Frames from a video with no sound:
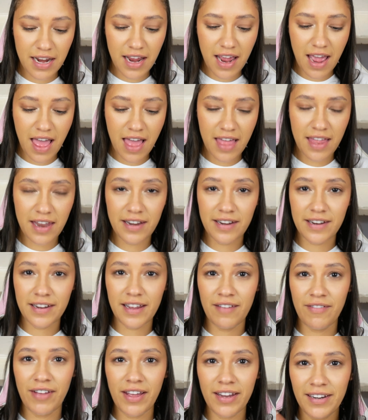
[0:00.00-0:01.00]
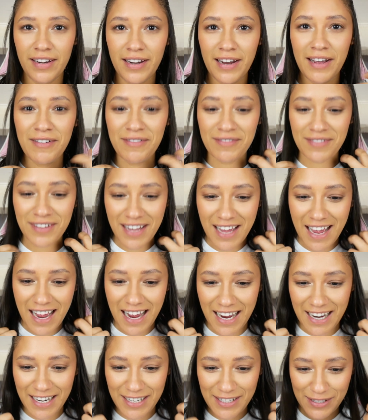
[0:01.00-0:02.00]
and I've had enough.
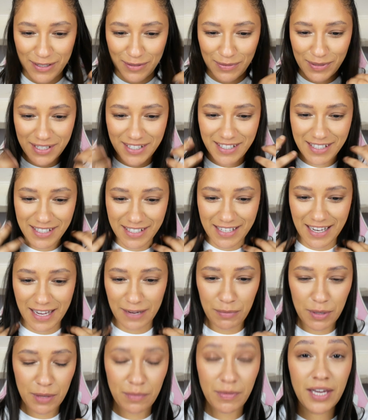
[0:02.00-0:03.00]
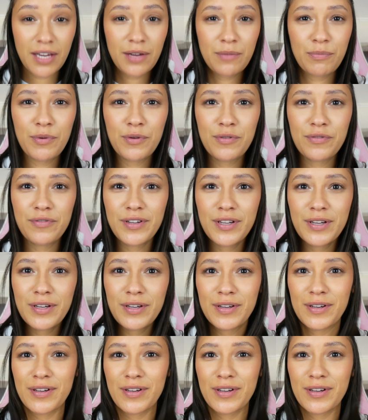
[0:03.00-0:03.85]
I just want to take my makeup off and